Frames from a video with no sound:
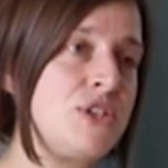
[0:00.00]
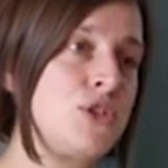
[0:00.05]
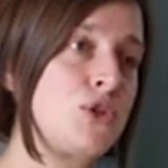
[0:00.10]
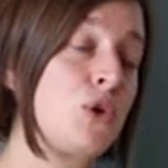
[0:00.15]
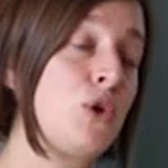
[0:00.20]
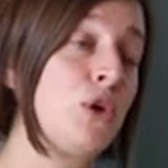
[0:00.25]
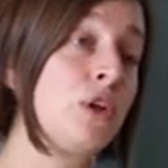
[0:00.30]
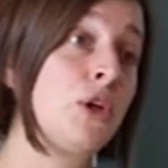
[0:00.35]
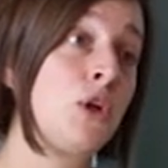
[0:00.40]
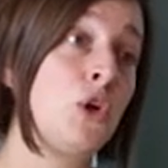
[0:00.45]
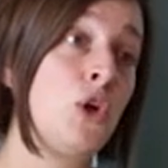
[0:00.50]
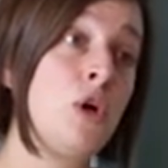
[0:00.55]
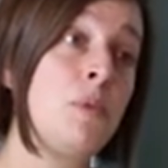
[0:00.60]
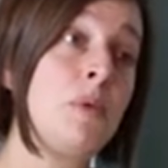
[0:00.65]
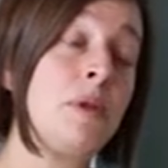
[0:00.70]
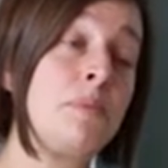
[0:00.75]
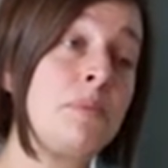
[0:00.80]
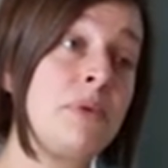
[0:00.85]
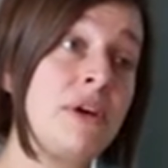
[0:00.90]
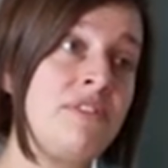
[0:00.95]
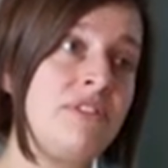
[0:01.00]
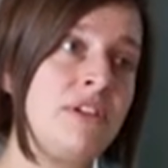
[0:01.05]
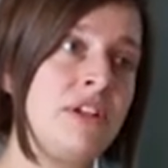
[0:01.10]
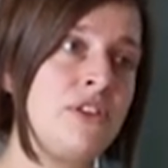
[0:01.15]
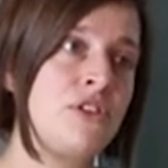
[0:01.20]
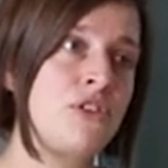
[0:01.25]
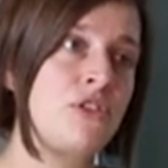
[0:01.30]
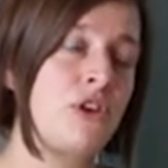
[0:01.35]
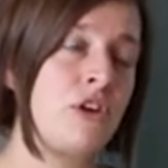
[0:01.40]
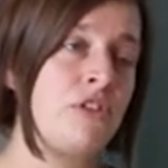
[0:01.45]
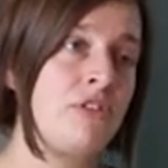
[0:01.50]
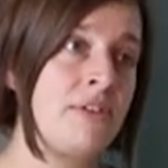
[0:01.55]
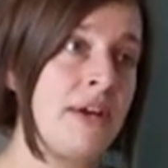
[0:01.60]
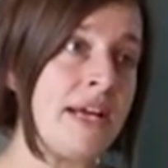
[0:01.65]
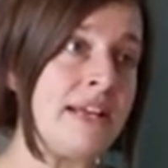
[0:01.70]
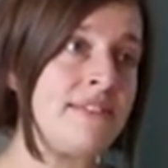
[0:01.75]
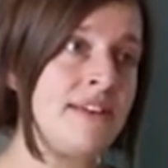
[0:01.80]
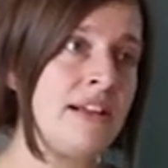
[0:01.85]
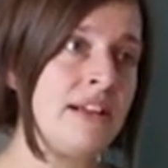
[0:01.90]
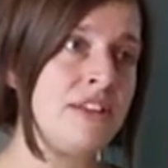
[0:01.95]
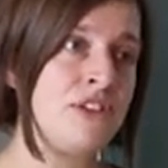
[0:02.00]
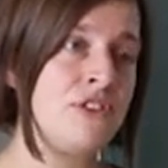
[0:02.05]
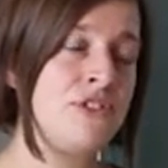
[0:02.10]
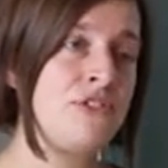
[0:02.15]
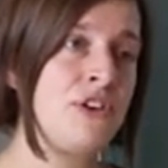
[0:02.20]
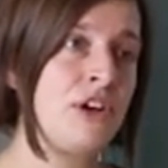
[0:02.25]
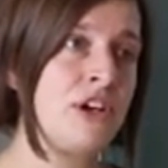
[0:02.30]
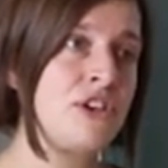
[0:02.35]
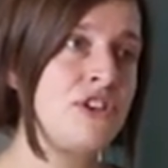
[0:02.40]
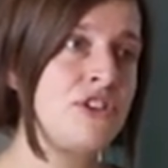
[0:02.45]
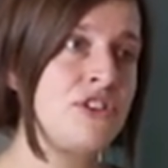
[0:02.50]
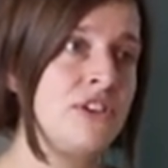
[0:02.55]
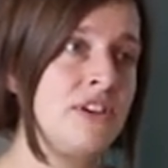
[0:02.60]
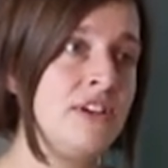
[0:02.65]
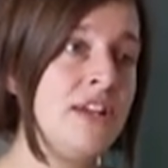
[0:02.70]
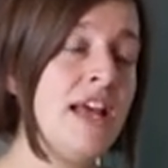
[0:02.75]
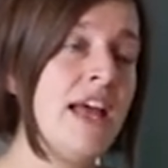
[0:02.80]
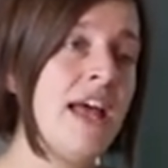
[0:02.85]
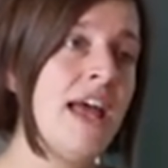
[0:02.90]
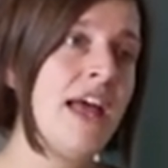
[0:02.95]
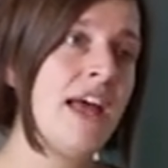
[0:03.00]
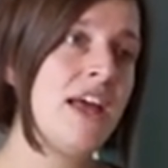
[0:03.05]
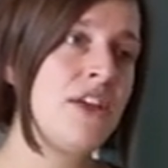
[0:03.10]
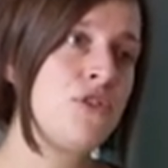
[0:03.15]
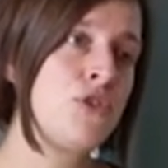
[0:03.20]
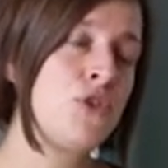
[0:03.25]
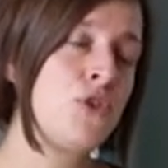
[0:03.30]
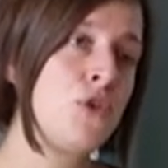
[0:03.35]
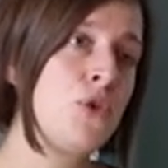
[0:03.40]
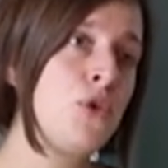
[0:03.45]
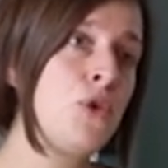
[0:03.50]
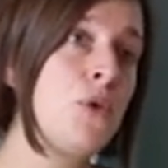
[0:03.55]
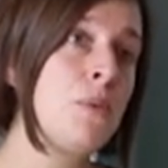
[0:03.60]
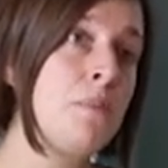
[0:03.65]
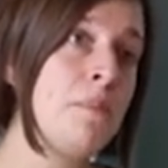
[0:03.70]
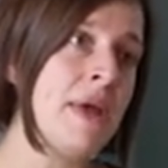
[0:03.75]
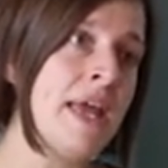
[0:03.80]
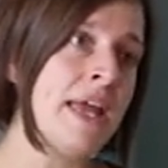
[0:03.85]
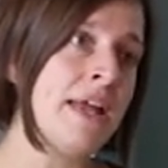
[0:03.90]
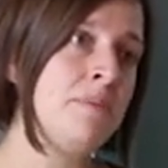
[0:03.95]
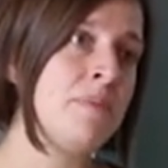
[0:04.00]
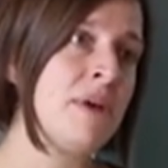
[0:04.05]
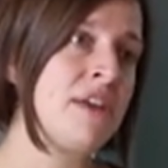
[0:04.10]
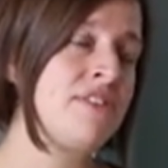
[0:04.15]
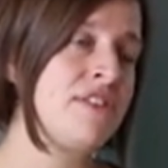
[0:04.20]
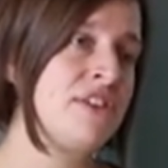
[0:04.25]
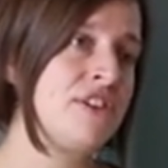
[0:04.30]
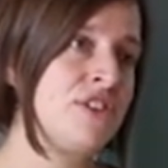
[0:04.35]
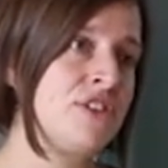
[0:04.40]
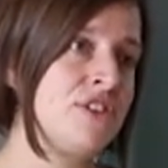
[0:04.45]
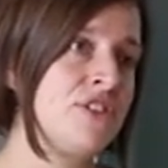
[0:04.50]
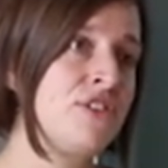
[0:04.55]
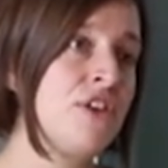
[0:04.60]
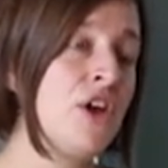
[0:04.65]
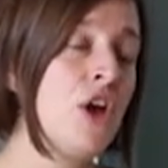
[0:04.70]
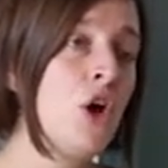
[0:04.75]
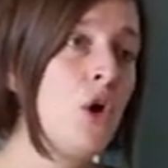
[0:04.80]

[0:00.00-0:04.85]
is called The Global Prevalence of Erectile Dysfunction, has two main messages.